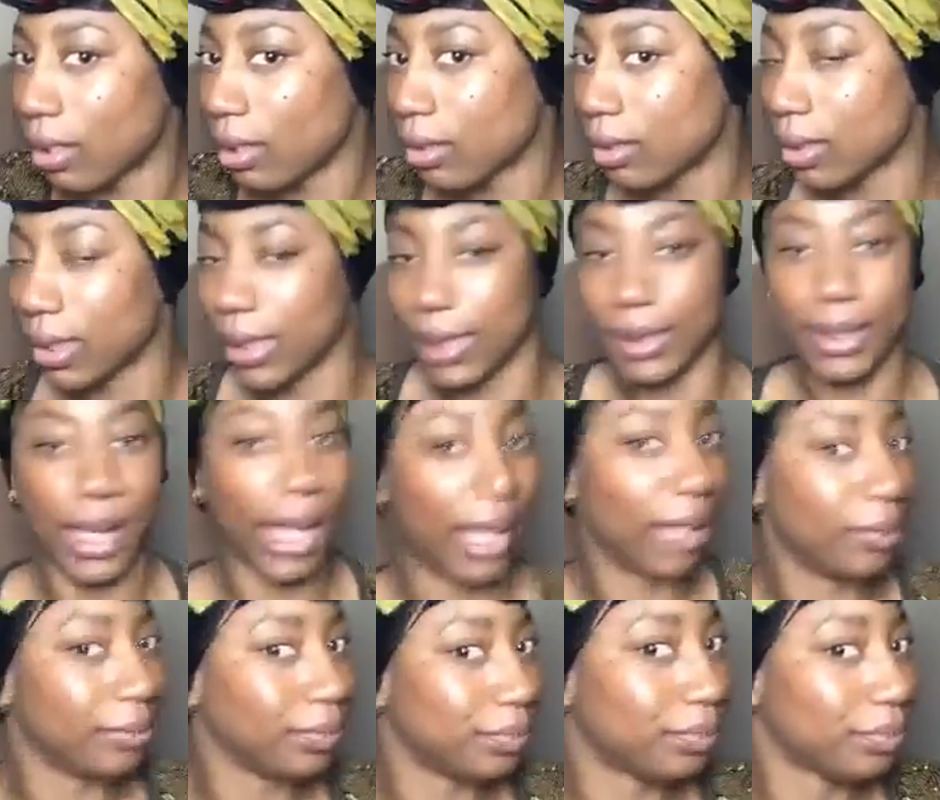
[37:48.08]
Look at
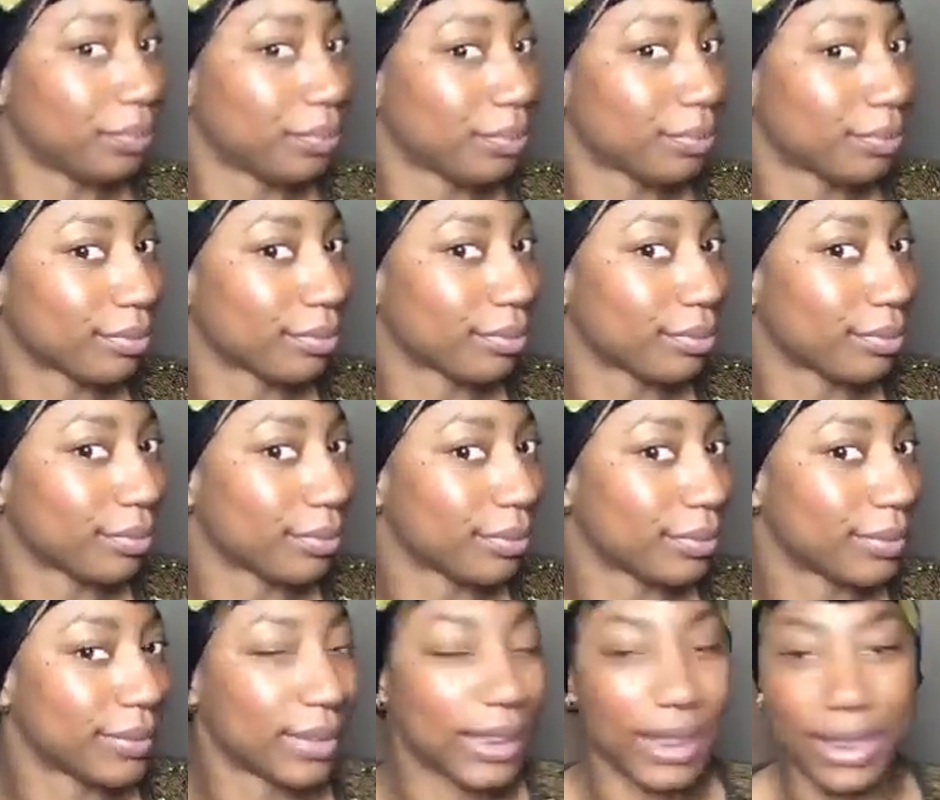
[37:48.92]
that.
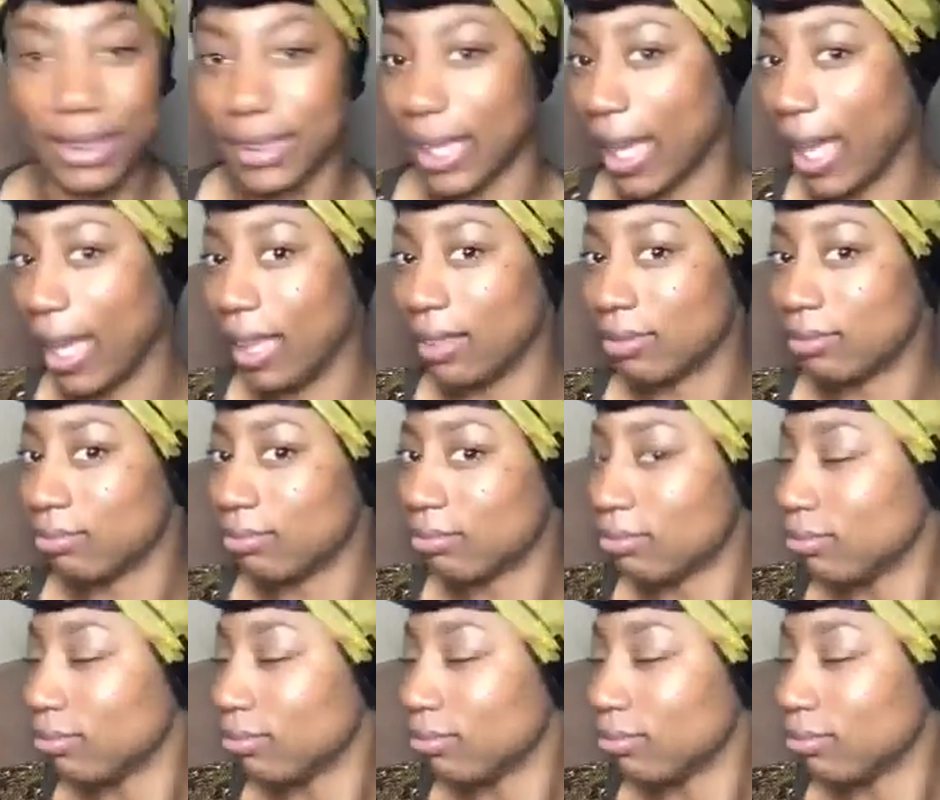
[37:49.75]
Look at that.